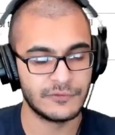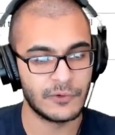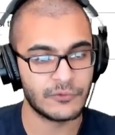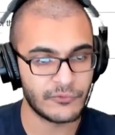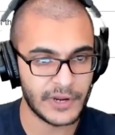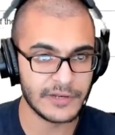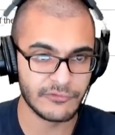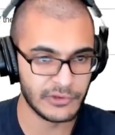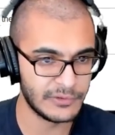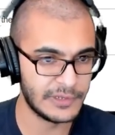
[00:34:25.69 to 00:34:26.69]
how to write
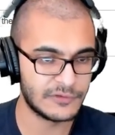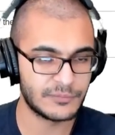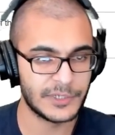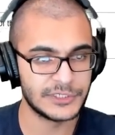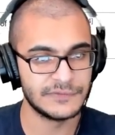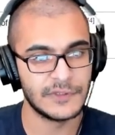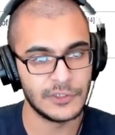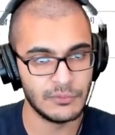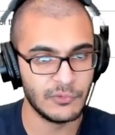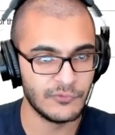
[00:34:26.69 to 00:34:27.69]
regular expressions? Then
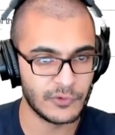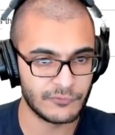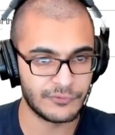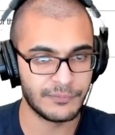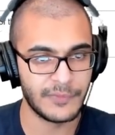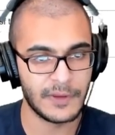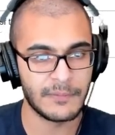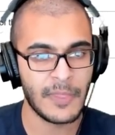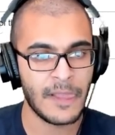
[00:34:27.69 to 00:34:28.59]
you move on from there.